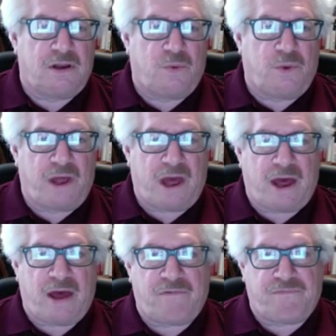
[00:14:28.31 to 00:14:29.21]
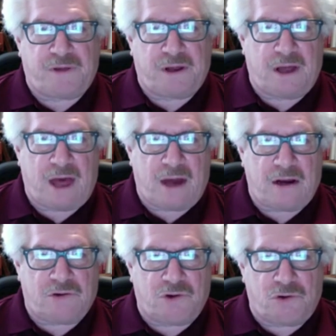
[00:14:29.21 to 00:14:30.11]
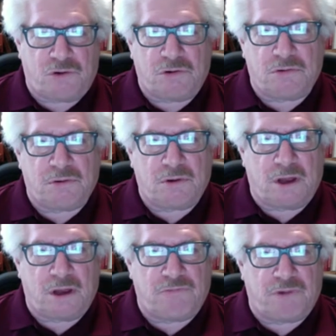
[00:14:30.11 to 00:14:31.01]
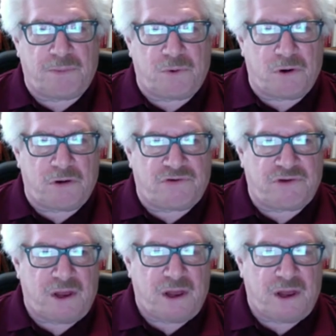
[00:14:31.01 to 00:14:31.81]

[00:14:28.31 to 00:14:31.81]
we have uh, anecdotal uh, reports